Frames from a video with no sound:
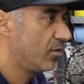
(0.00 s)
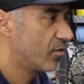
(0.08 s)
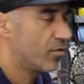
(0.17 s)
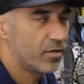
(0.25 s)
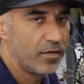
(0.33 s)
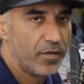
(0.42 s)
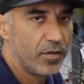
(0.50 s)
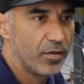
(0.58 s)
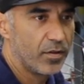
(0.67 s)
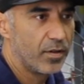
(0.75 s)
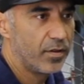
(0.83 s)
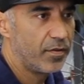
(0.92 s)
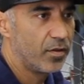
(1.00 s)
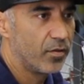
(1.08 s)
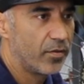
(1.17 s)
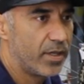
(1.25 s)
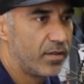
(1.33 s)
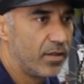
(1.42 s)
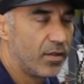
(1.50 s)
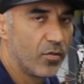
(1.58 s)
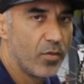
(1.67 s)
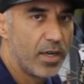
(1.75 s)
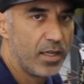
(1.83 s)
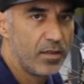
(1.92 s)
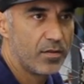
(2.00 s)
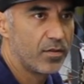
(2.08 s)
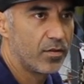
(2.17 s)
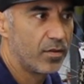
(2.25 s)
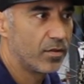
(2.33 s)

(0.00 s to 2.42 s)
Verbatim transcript: Of course, if you're if you're racing your buddies or